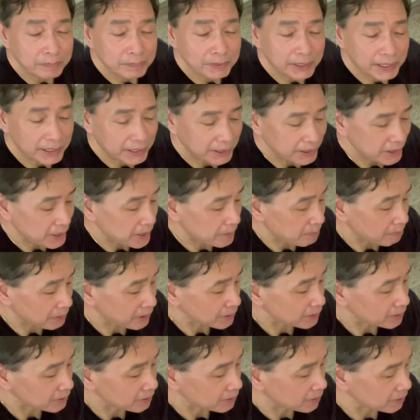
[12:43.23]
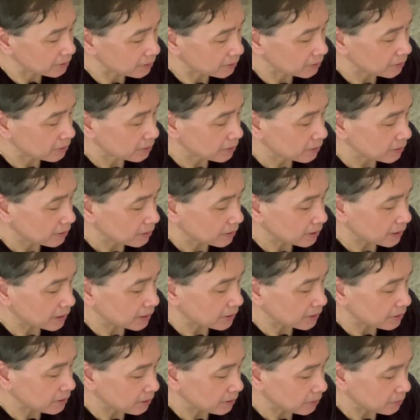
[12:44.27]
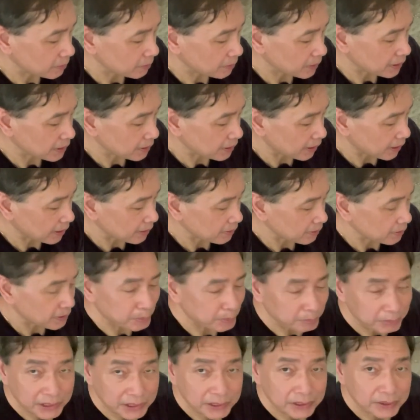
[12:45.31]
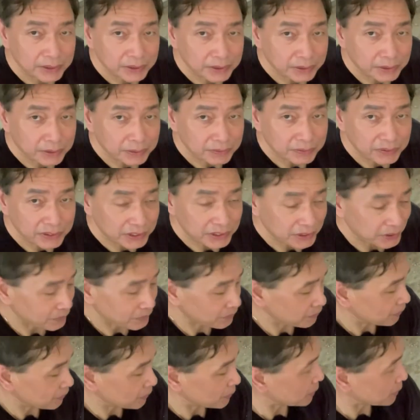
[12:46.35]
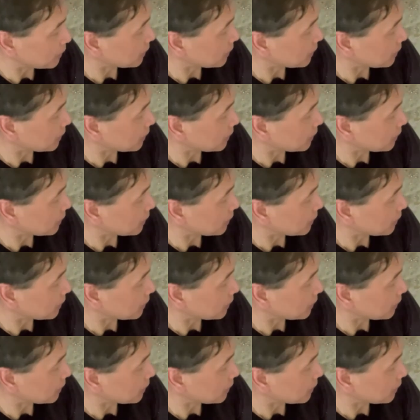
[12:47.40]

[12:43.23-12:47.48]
spills, you don't want that to be all over your floor.